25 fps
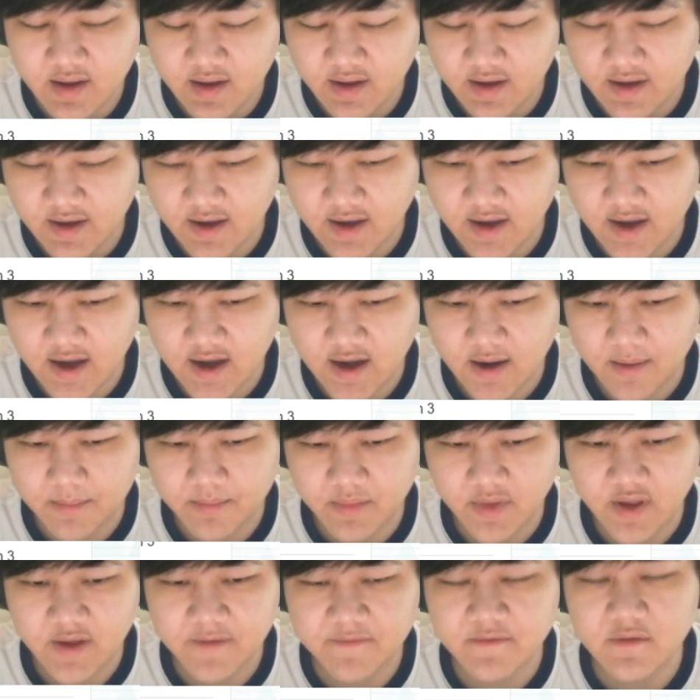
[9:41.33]

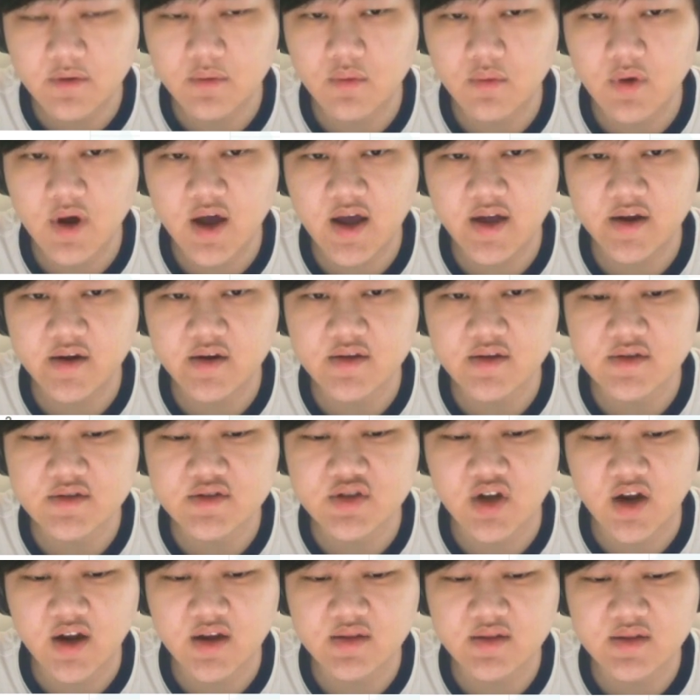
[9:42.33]
Um, if you want
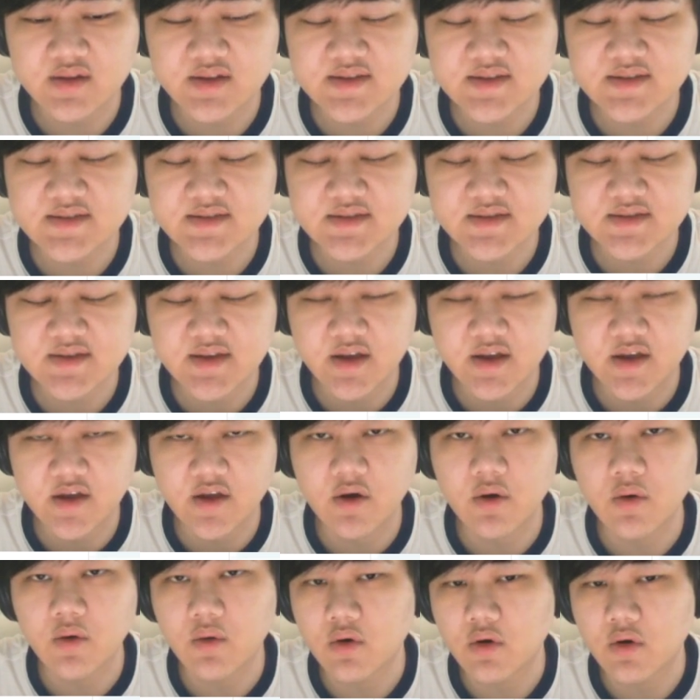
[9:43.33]
Dauntless
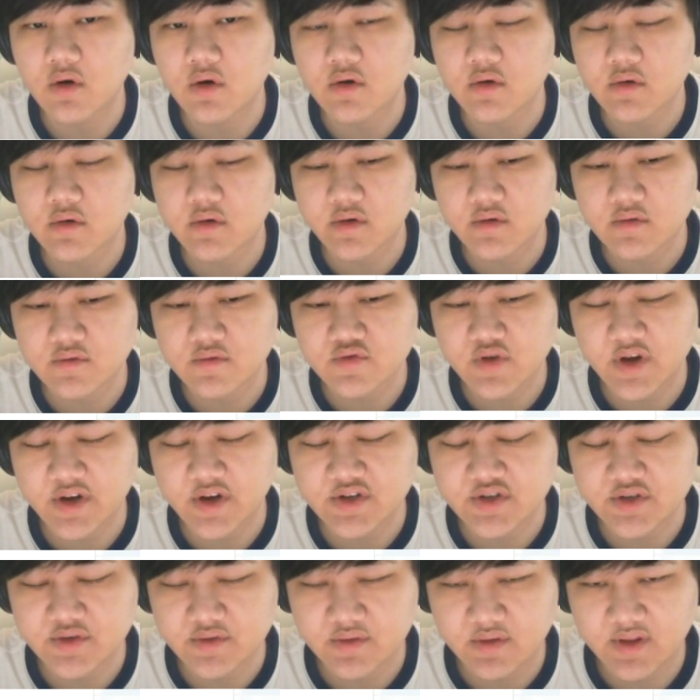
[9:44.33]
or Critical
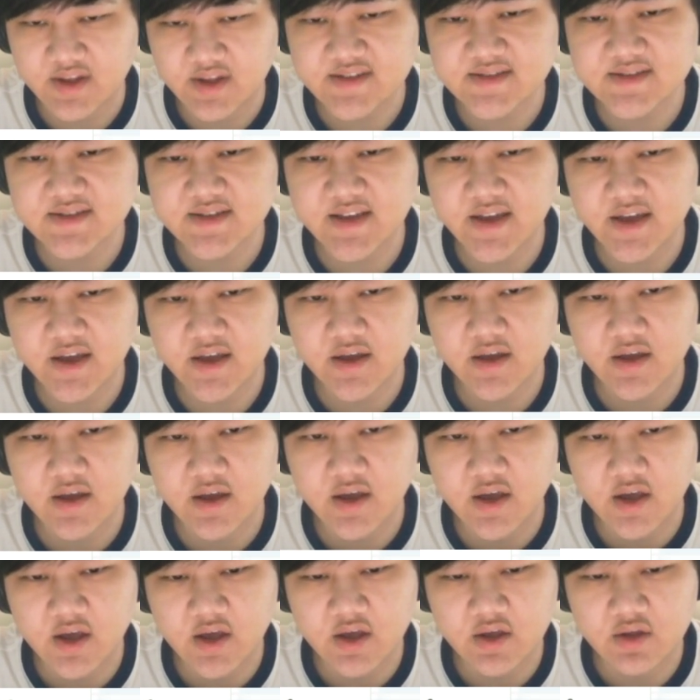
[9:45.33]
Strike two, let's say
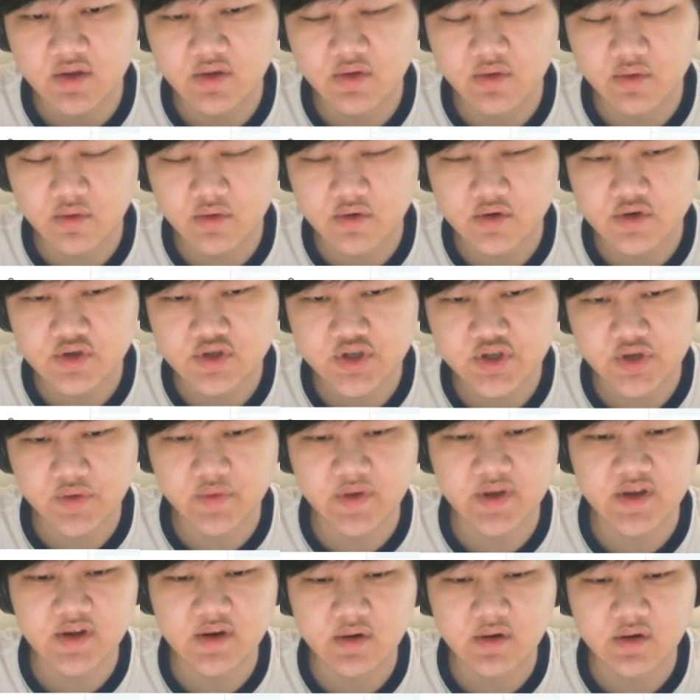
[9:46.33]
you're
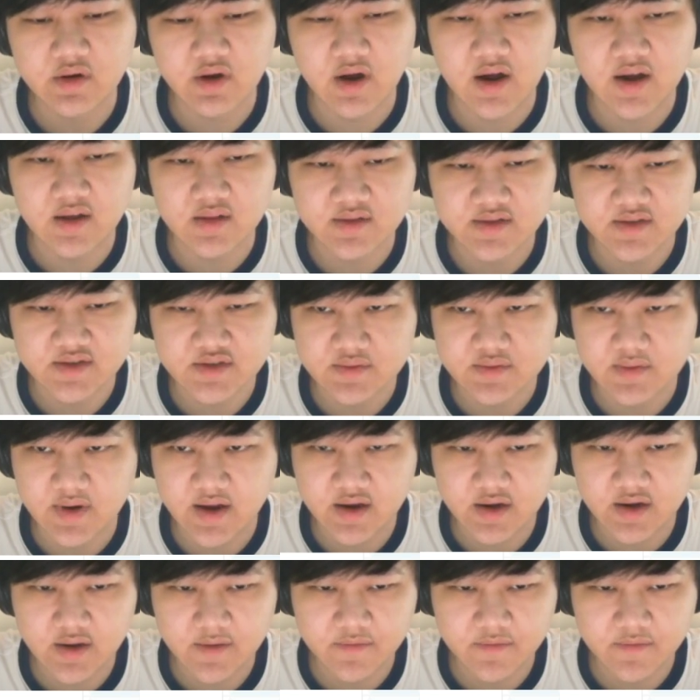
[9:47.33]
doing Dauntless, right?